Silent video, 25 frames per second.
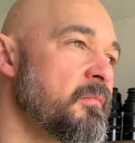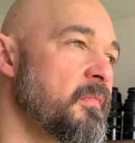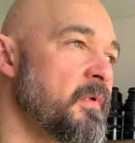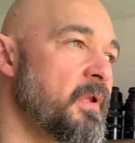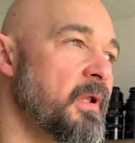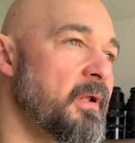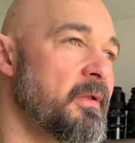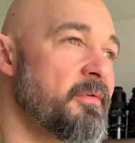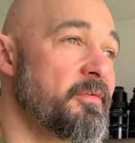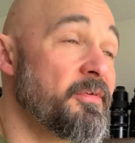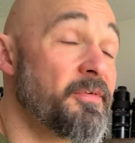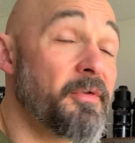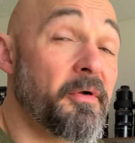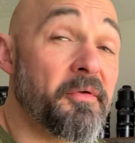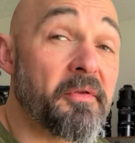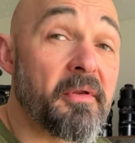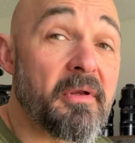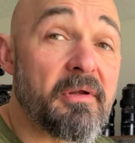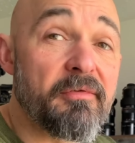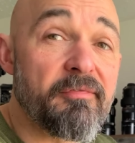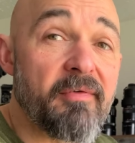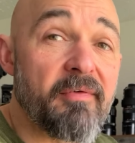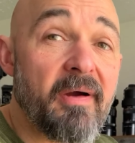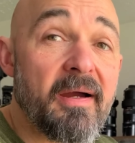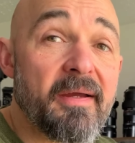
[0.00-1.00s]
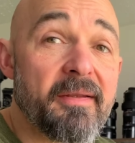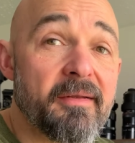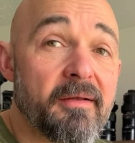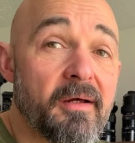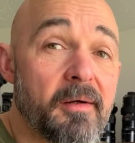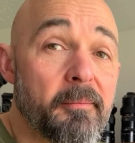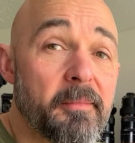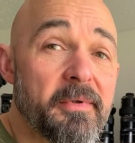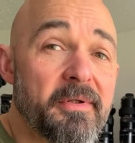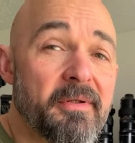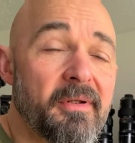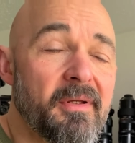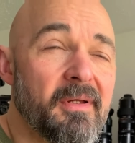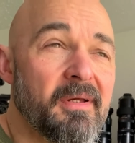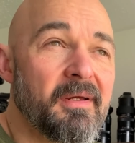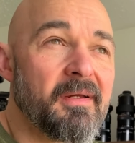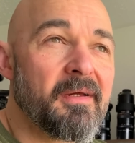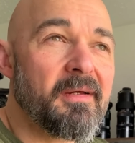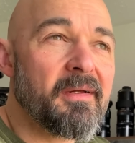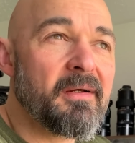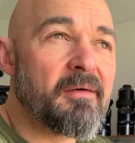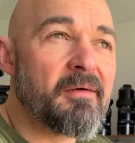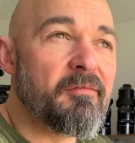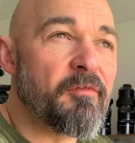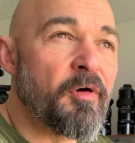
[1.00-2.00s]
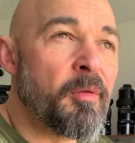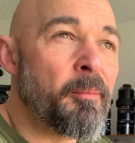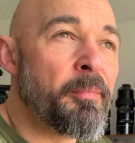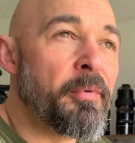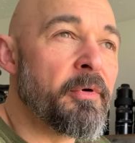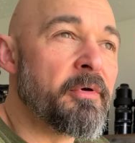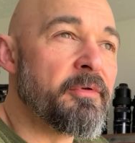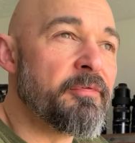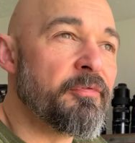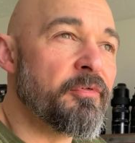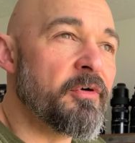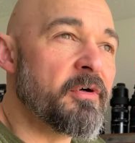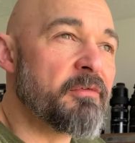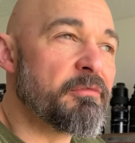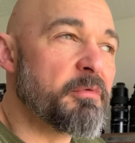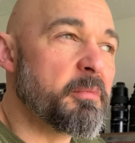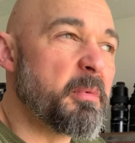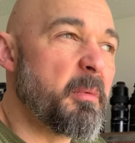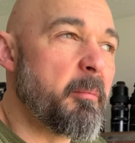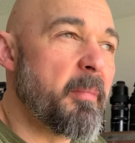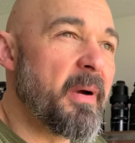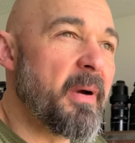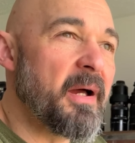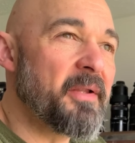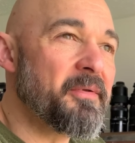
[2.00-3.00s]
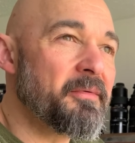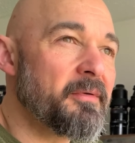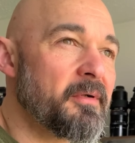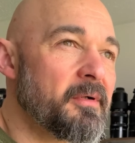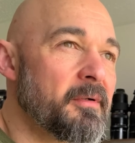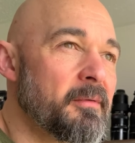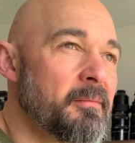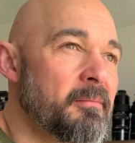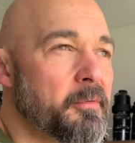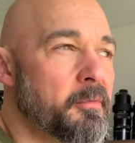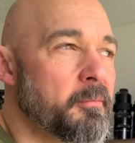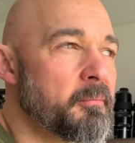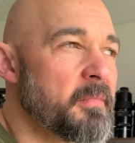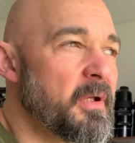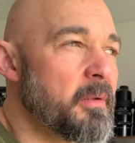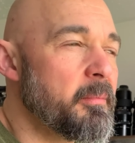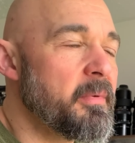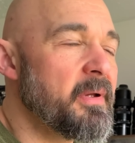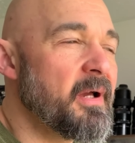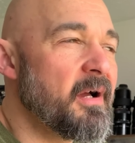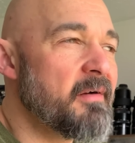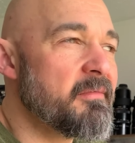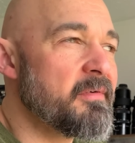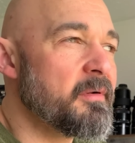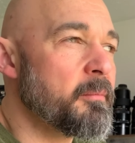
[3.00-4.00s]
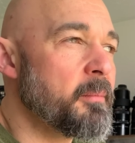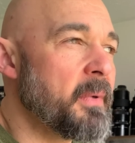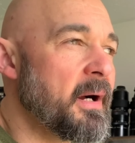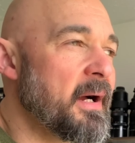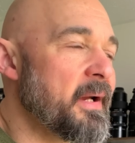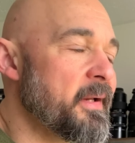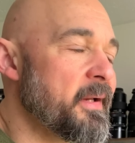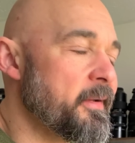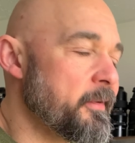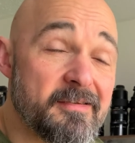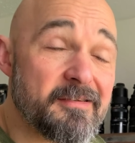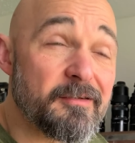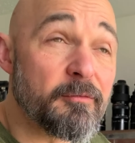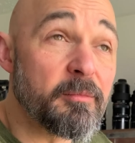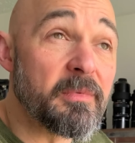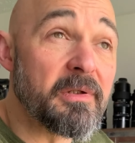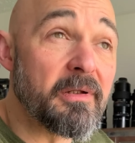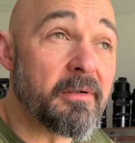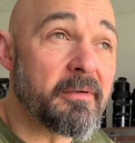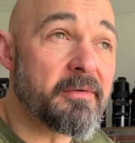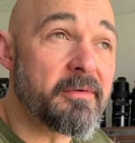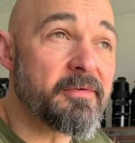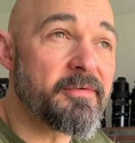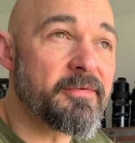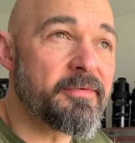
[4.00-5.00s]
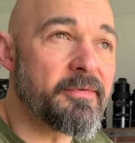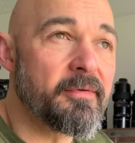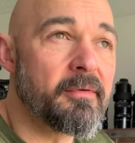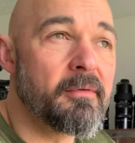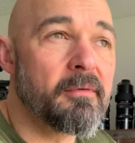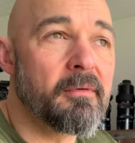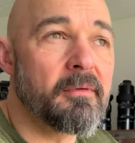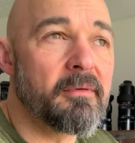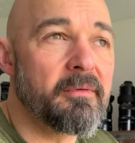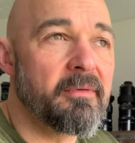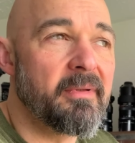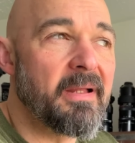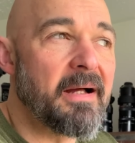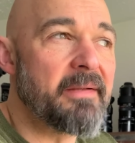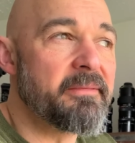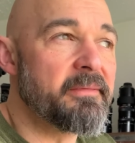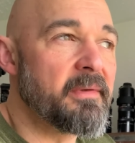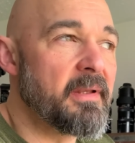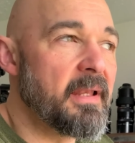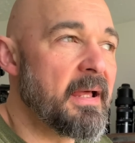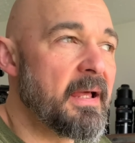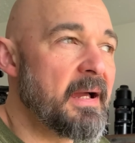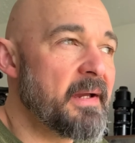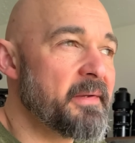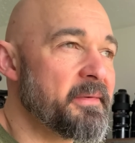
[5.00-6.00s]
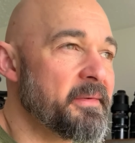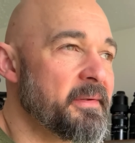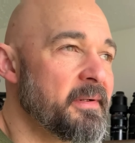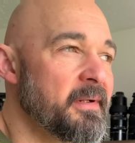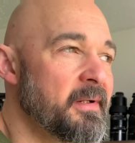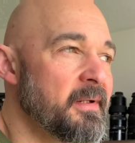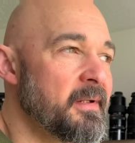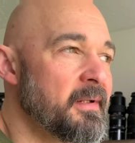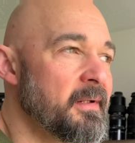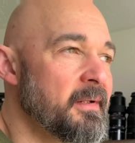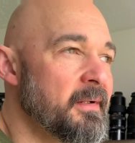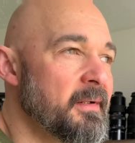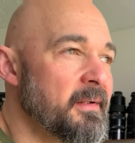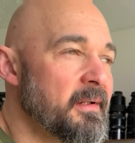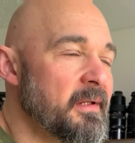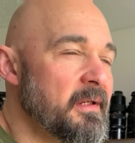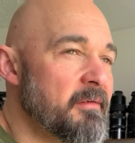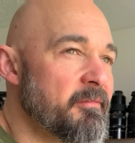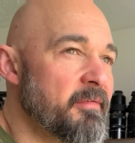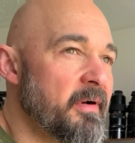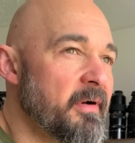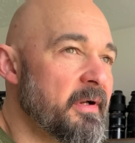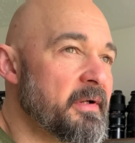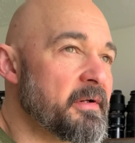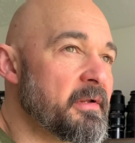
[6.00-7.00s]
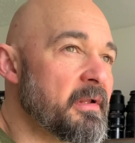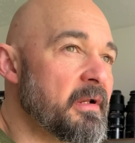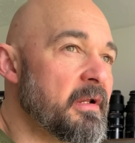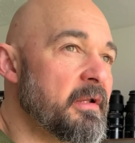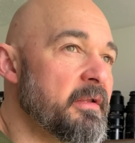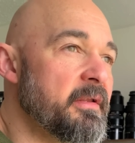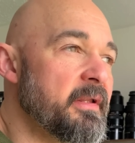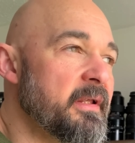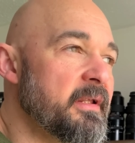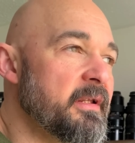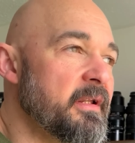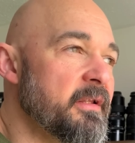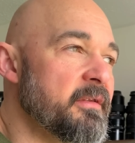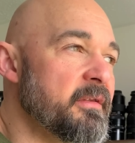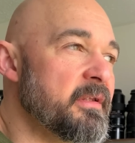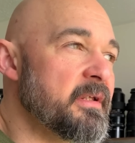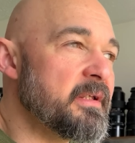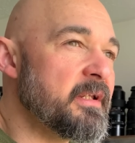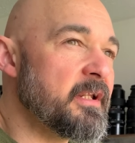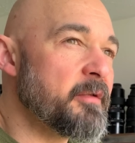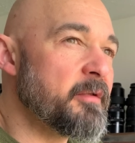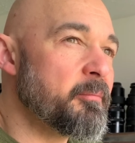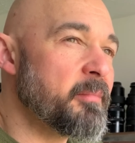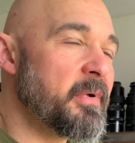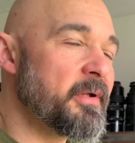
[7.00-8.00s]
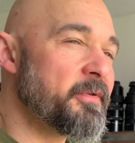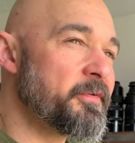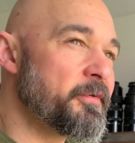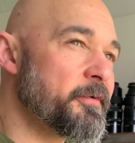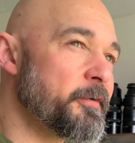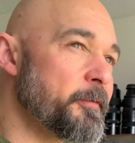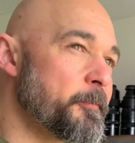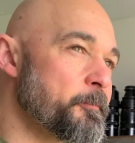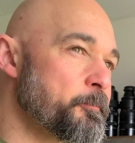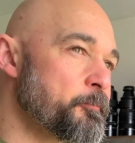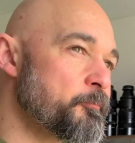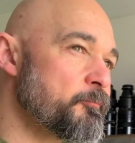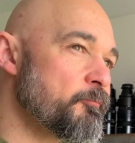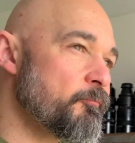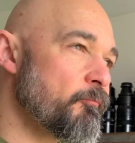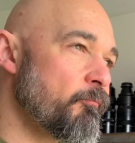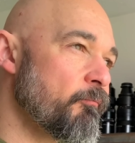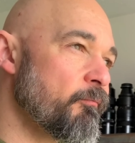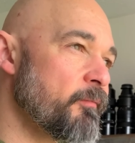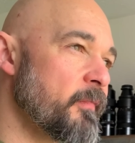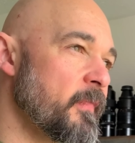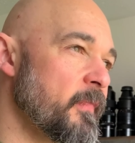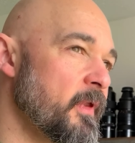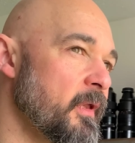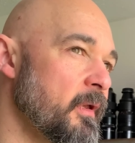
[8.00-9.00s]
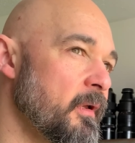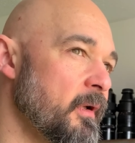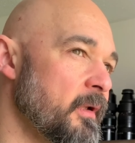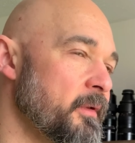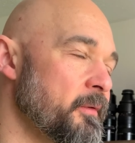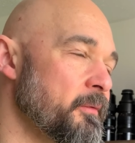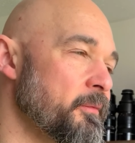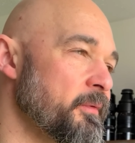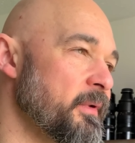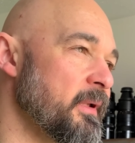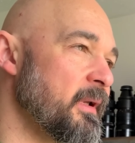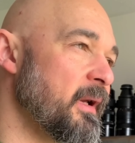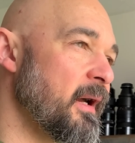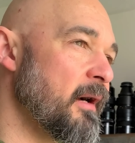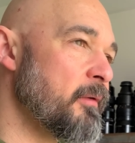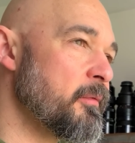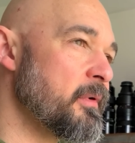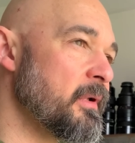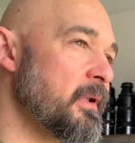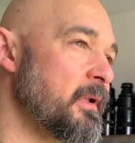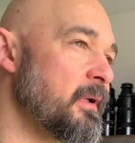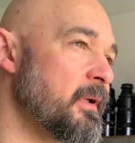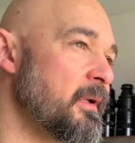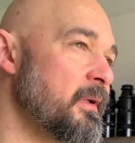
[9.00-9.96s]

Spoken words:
it's totally fine. I mean, 1.4 would be better. Maybe I will buy a Summilux down the line if I really need it, but I don't think I will.